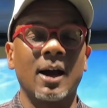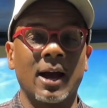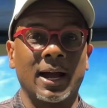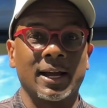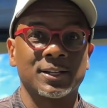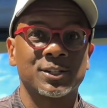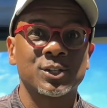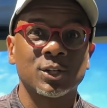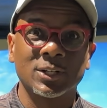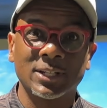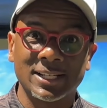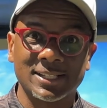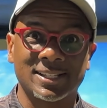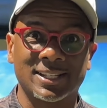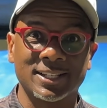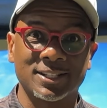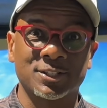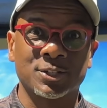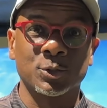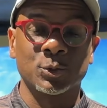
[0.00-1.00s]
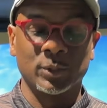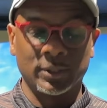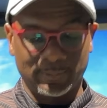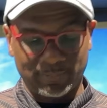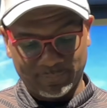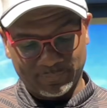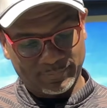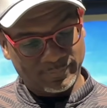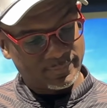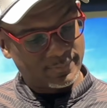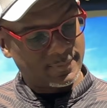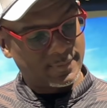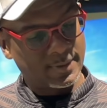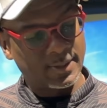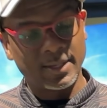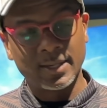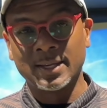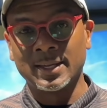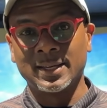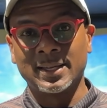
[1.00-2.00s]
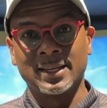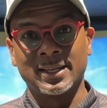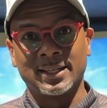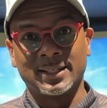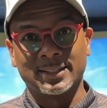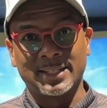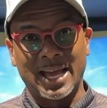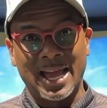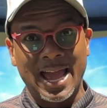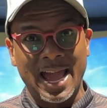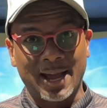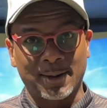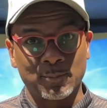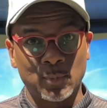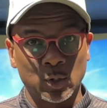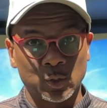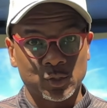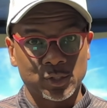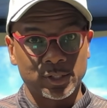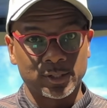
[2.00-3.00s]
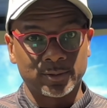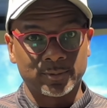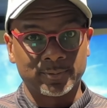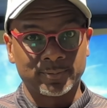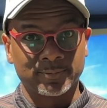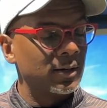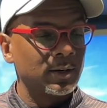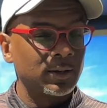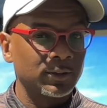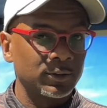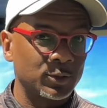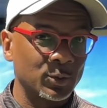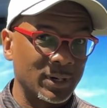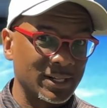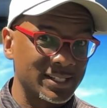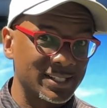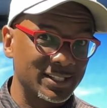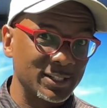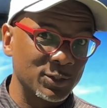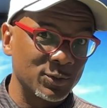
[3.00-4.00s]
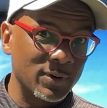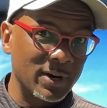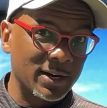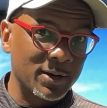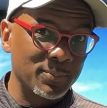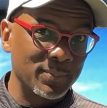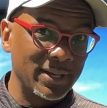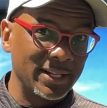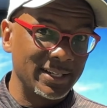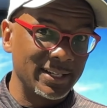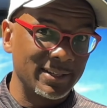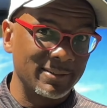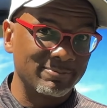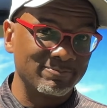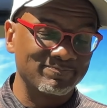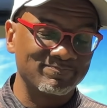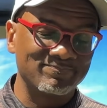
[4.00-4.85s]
right, so let's get to it. The HackMotion, do I still recommend it?